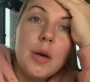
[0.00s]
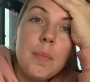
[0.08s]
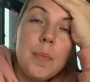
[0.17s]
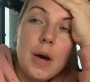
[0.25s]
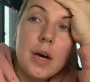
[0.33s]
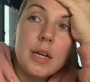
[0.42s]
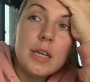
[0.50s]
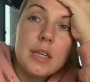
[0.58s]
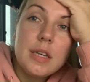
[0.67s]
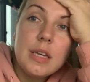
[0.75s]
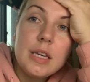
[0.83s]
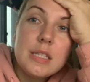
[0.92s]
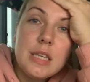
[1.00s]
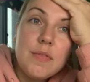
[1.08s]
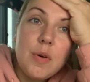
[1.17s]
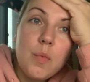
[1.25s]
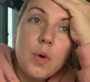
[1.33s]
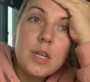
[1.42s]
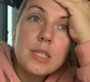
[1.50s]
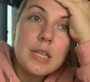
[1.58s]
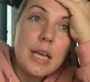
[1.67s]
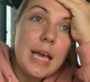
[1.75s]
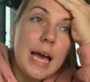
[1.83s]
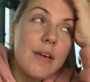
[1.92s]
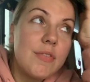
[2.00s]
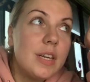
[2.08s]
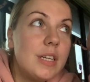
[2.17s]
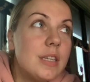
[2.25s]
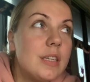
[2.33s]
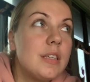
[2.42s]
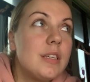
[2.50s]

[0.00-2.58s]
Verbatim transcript: But it's even worse like having,